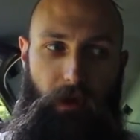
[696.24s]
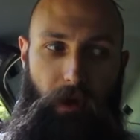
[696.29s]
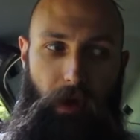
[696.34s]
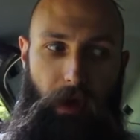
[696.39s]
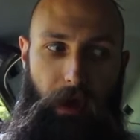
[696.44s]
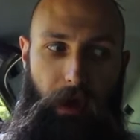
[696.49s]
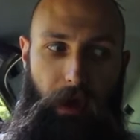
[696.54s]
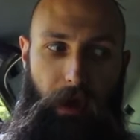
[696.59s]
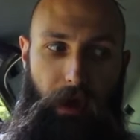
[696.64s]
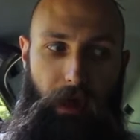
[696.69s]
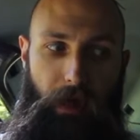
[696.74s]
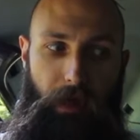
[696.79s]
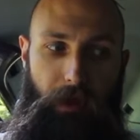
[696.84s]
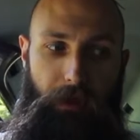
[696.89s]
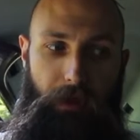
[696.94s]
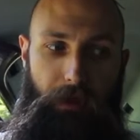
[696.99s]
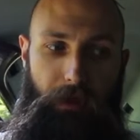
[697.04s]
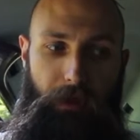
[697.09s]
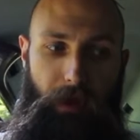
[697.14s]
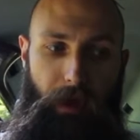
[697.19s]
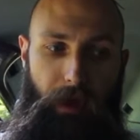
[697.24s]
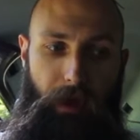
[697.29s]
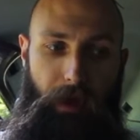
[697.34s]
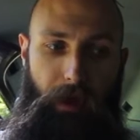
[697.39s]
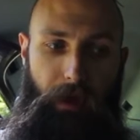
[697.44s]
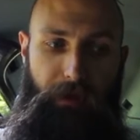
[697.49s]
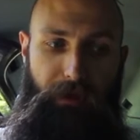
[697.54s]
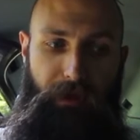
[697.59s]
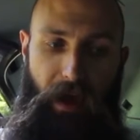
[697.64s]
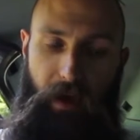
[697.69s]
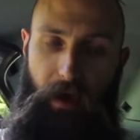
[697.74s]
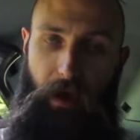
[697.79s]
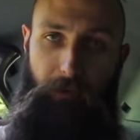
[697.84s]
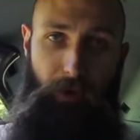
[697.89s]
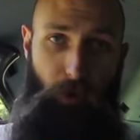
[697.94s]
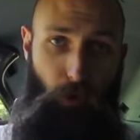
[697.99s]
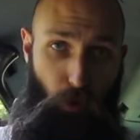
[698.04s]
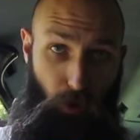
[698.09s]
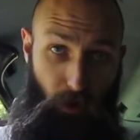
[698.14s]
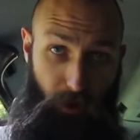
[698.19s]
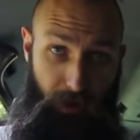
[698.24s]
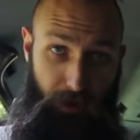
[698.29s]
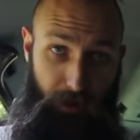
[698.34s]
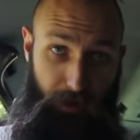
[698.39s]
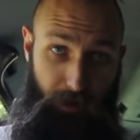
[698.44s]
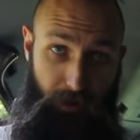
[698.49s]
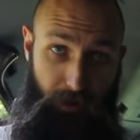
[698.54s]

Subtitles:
and that got me worried.